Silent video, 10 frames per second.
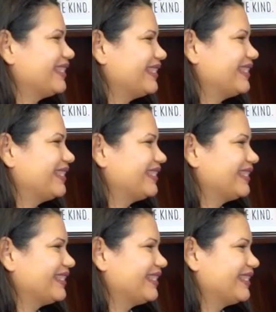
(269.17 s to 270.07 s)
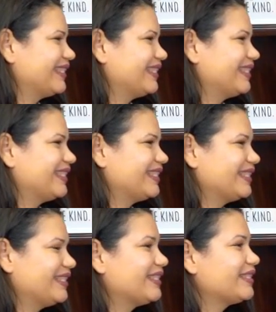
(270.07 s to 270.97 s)

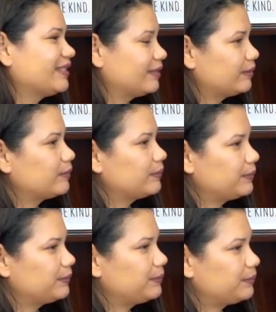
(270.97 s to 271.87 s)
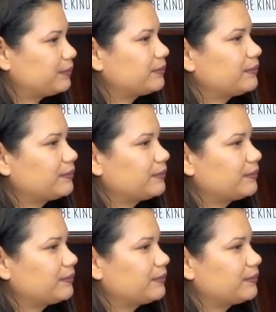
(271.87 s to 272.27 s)
[no speech]